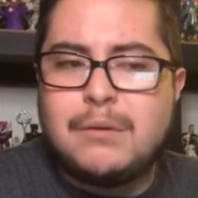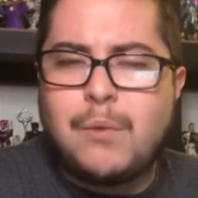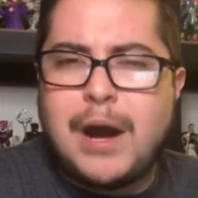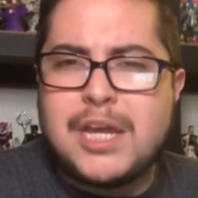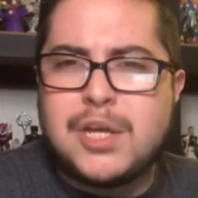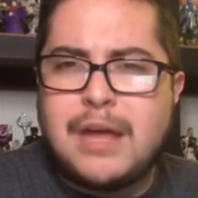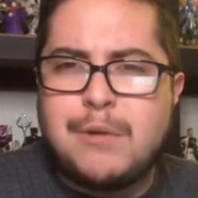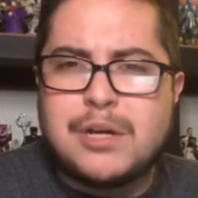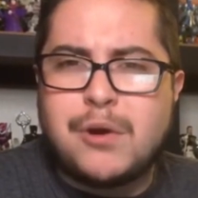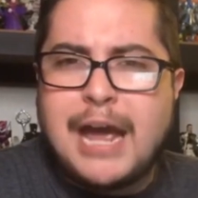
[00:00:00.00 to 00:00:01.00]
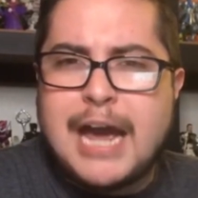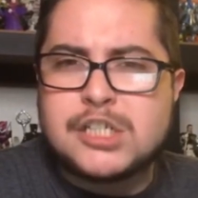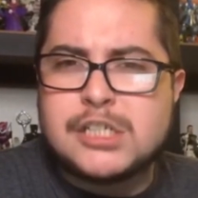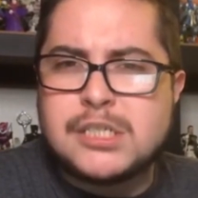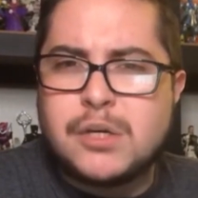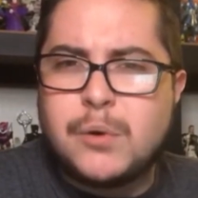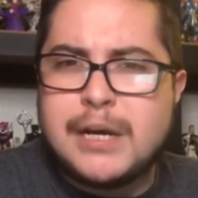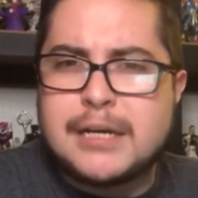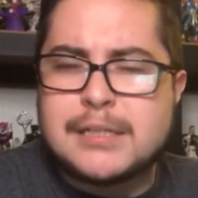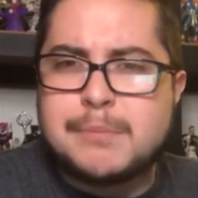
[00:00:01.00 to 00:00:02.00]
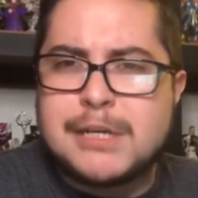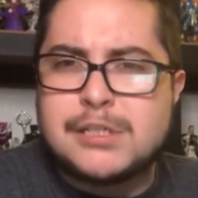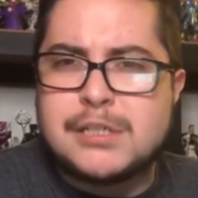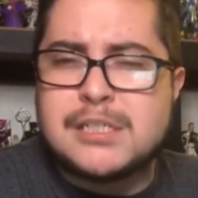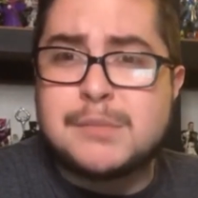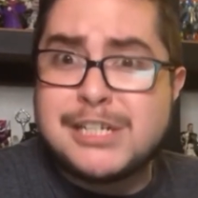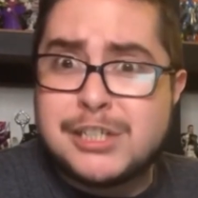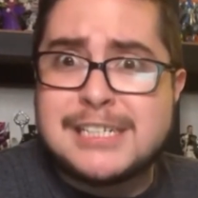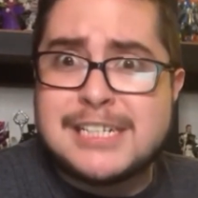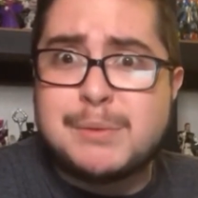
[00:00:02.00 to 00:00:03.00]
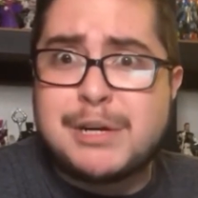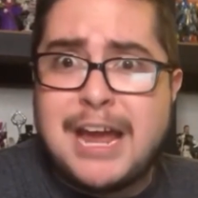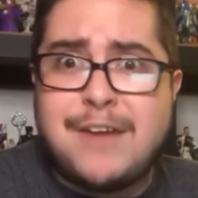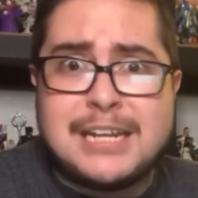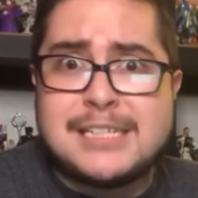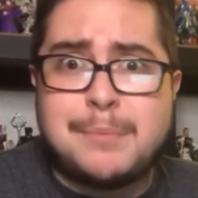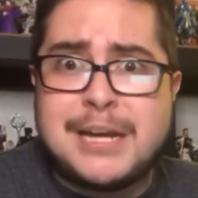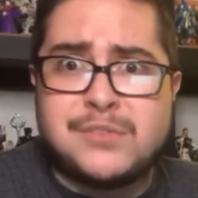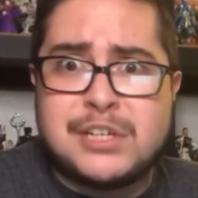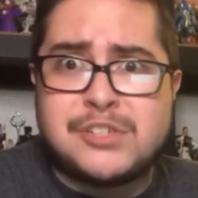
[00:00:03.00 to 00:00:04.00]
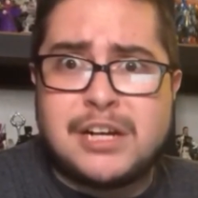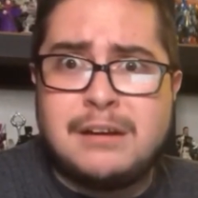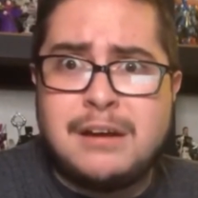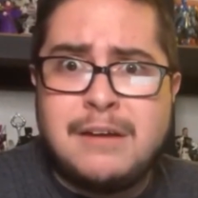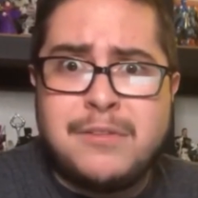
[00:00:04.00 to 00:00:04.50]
why they would go to Ashley so quick, especially since we don't have any in space figures yet.